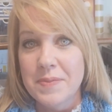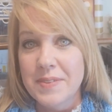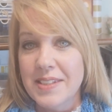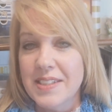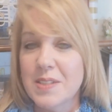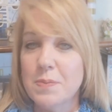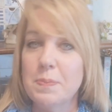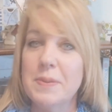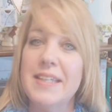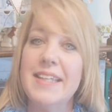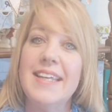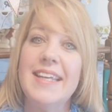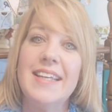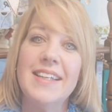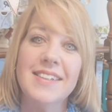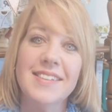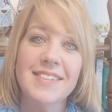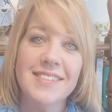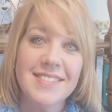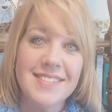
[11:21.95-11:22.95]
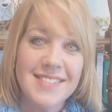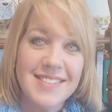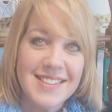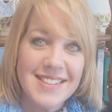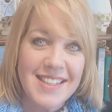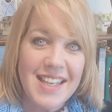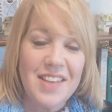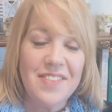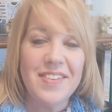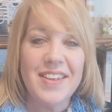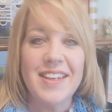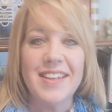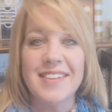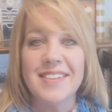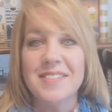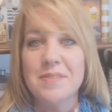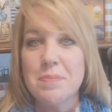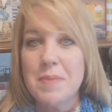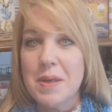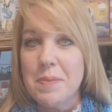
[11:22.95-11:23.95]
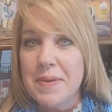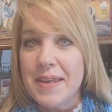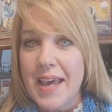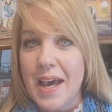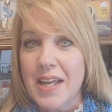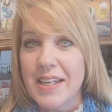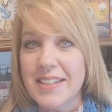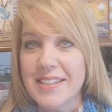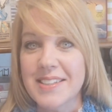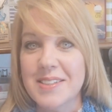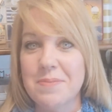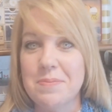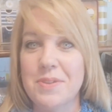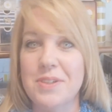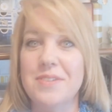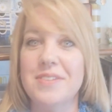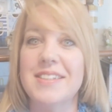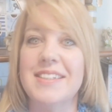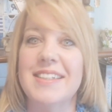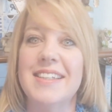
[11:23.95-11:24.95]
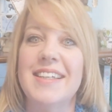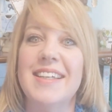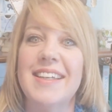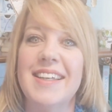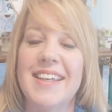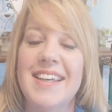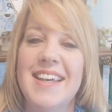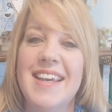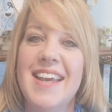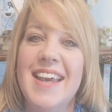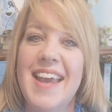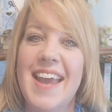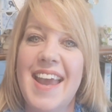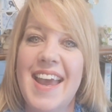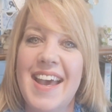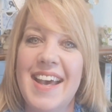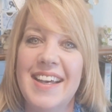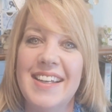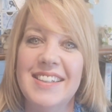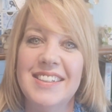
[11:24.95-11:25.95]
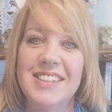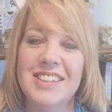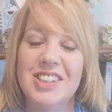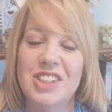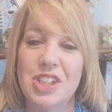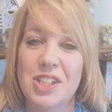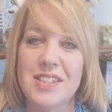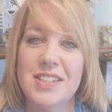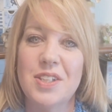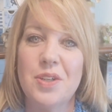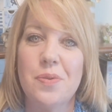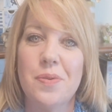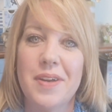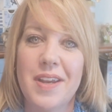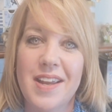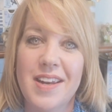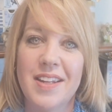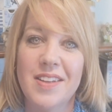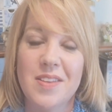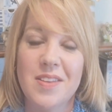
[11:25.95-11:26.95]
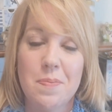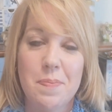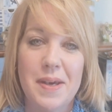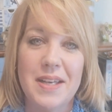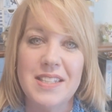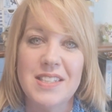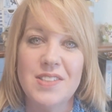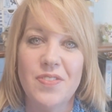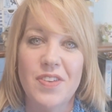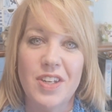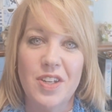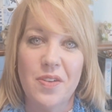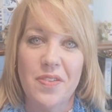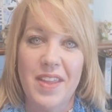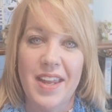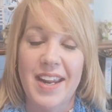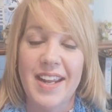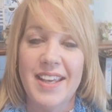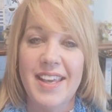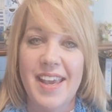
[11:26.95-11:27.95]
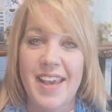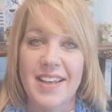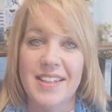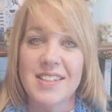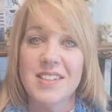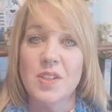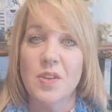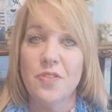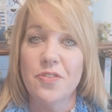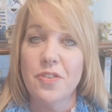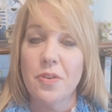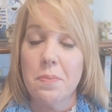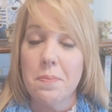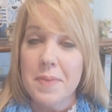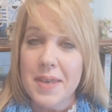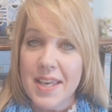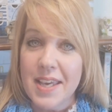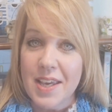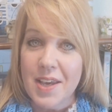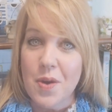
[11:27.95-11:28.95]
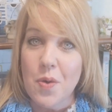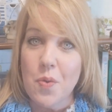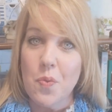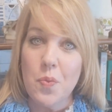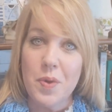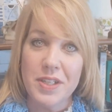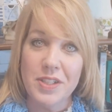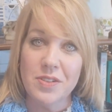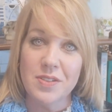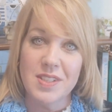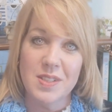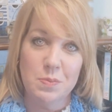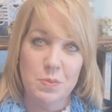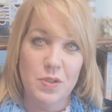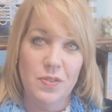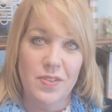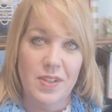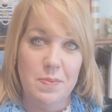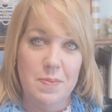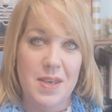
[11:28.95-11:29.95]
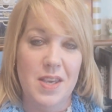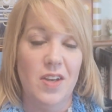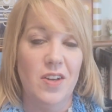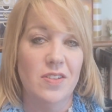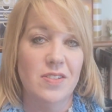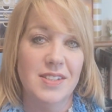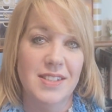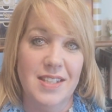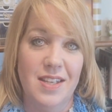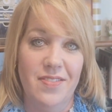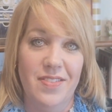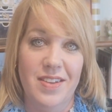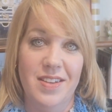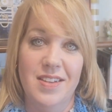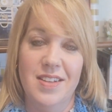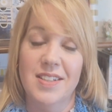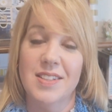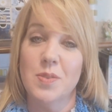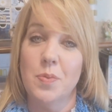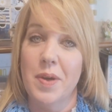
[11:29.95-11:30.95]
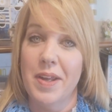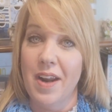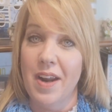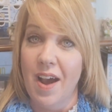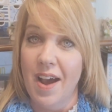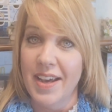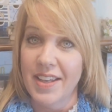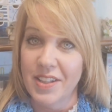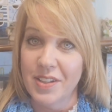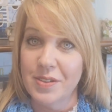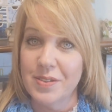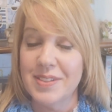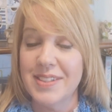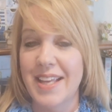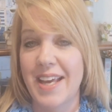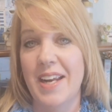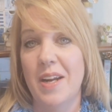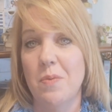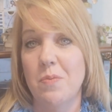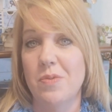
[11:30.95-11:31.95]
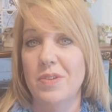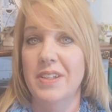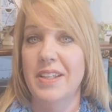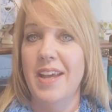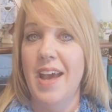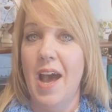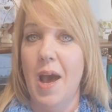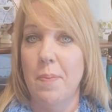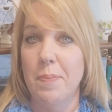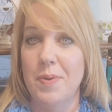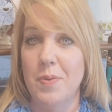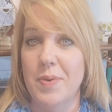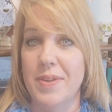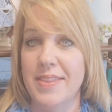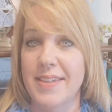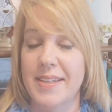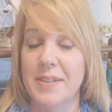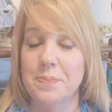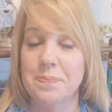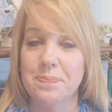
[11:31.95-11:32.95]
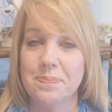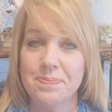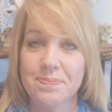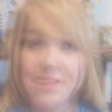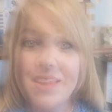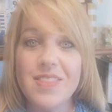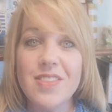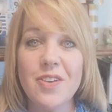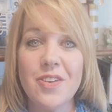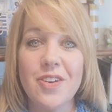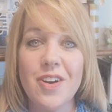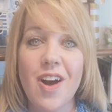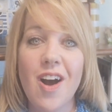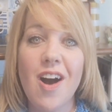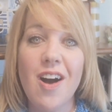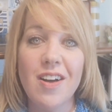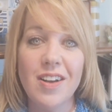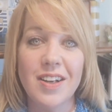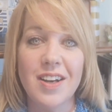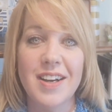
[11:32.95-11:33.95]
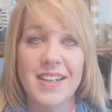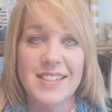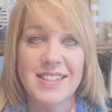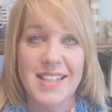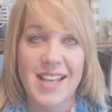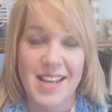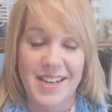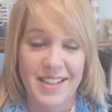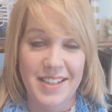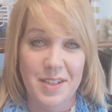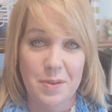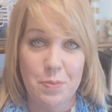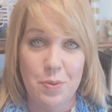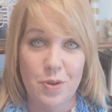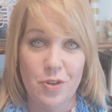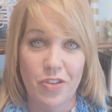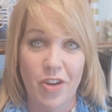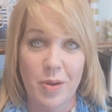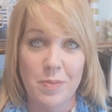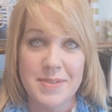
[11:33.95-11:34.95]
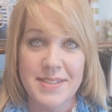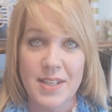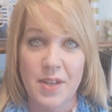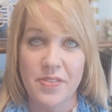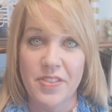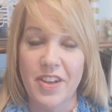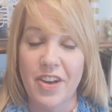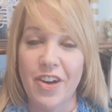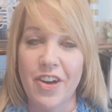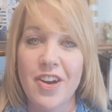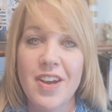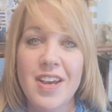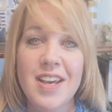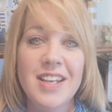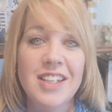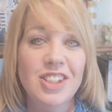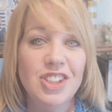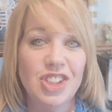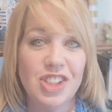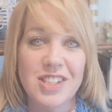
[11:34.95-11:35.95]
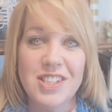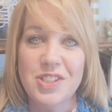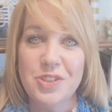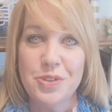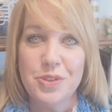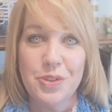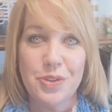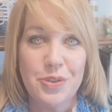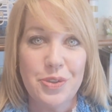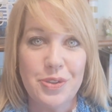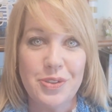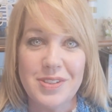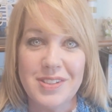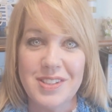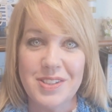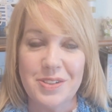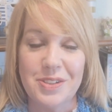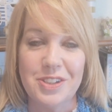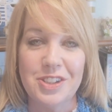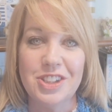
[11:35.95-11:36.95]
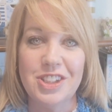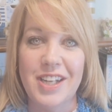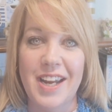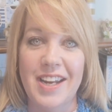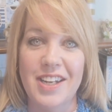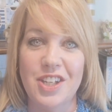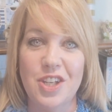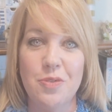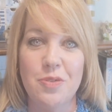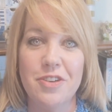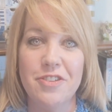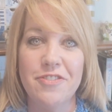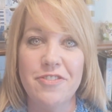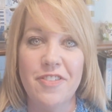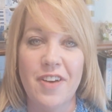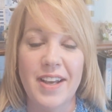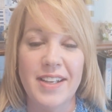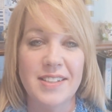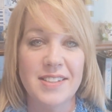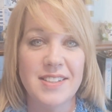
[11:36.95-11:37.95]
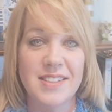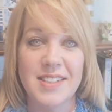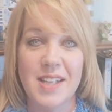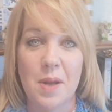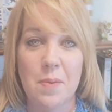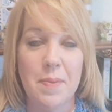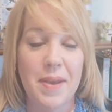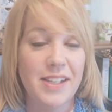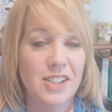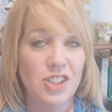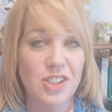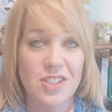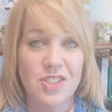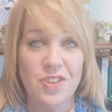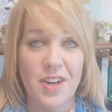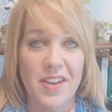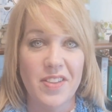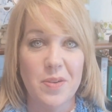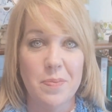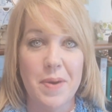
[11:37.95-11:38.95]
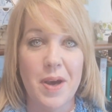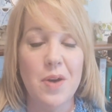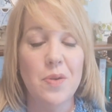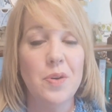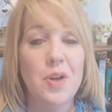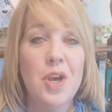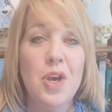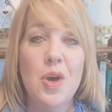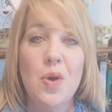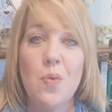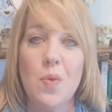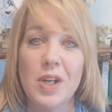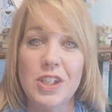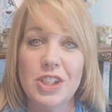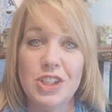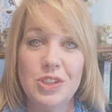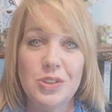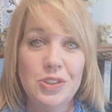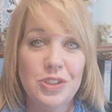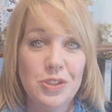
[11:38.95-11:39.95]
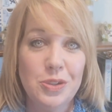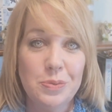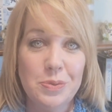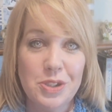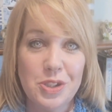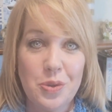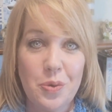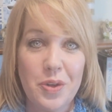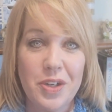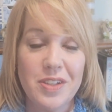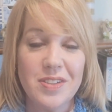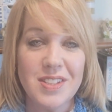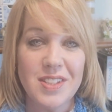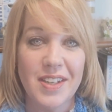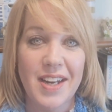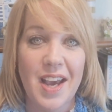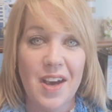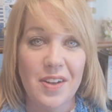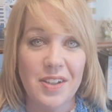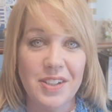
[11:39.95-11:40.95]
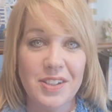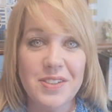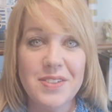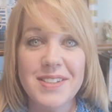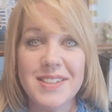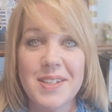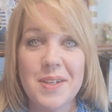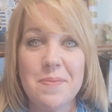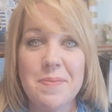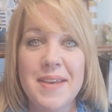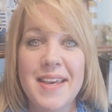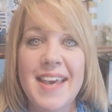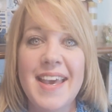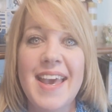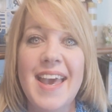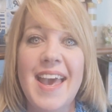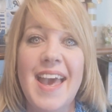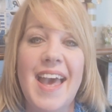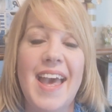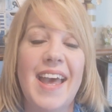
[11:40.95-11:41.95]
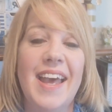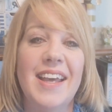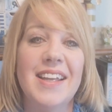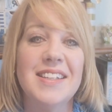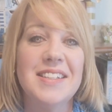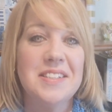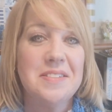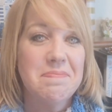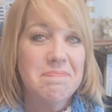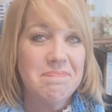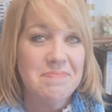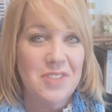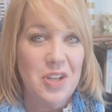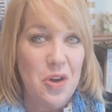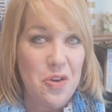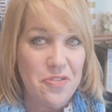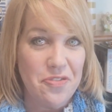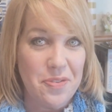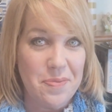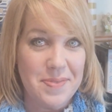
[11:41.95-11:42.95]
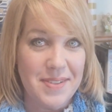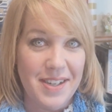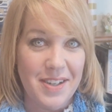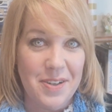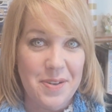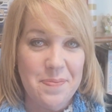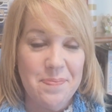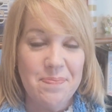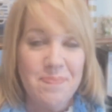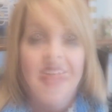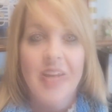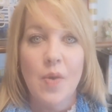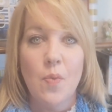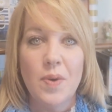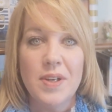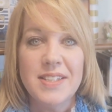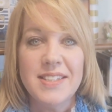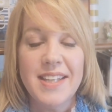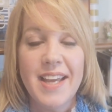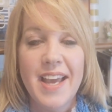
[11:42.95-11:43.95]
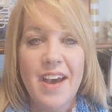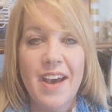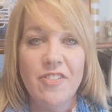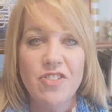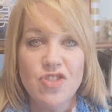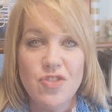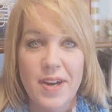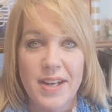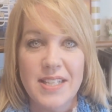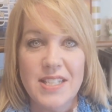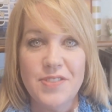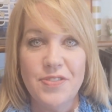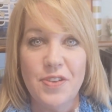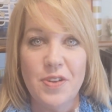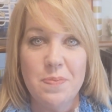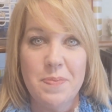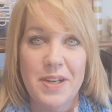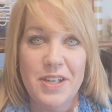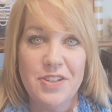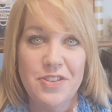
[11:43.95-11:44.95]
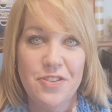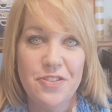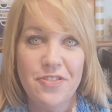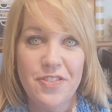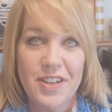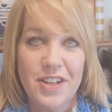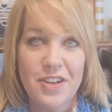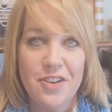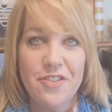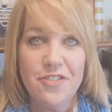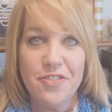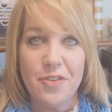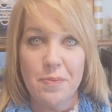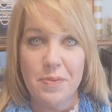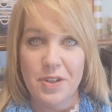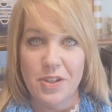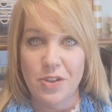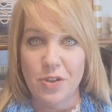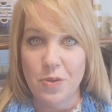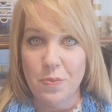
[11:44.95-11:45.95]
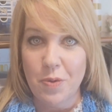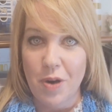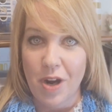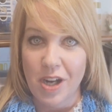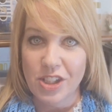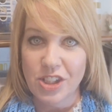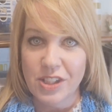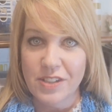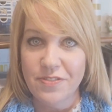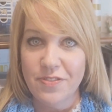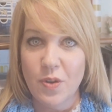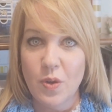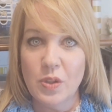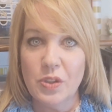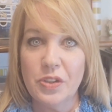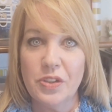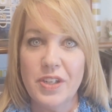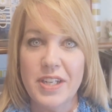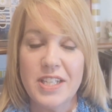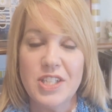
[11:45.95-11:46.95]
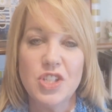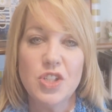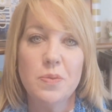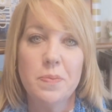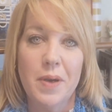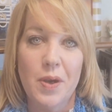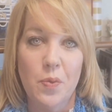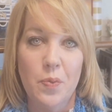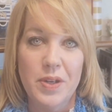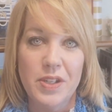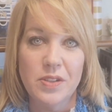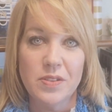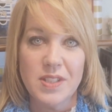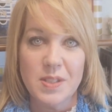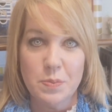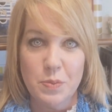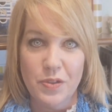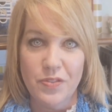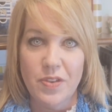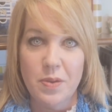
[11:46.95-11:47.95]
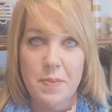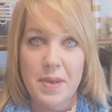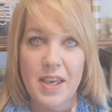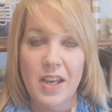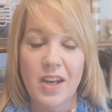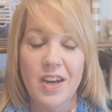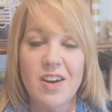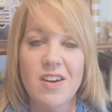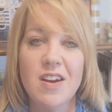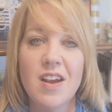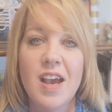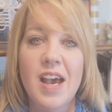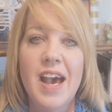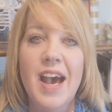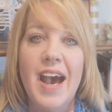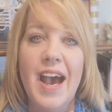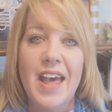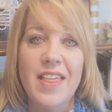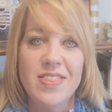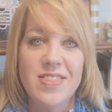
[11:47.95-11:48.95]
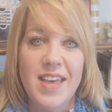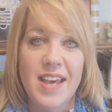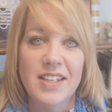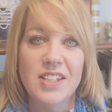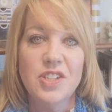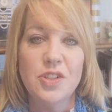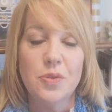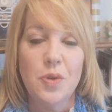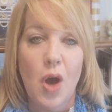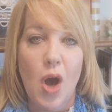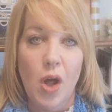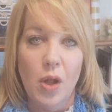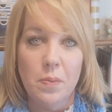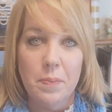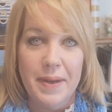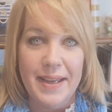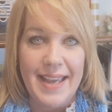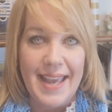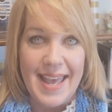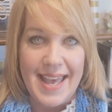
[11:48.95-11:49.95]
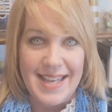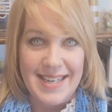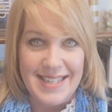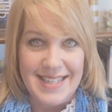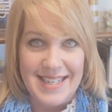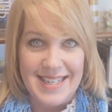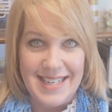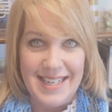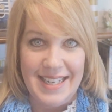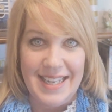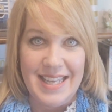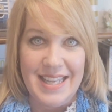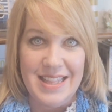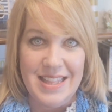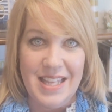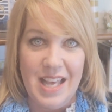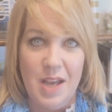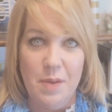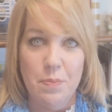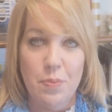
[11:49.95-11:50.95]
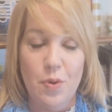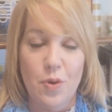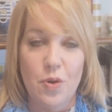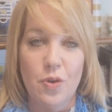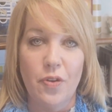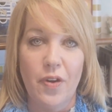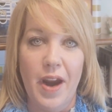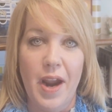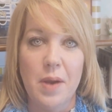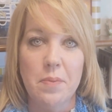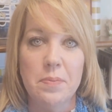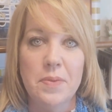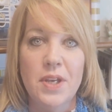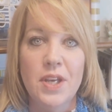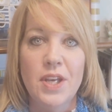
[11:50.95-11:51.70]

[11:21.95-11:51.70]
splitting, saving, maybe adding some music, and just creating the best video that I can. So for me, Windows Movie Maker 7 is what I use, and I'm really happy with it. There are all kinds of editing programs out there. Just do a Google search and you will find some and just try them out. Watch YouTube tutorials on how to use them and go from there. Now, once I have transferred my new video from the new project folder into my Windows Movie Maker, I then do all my editing in that program.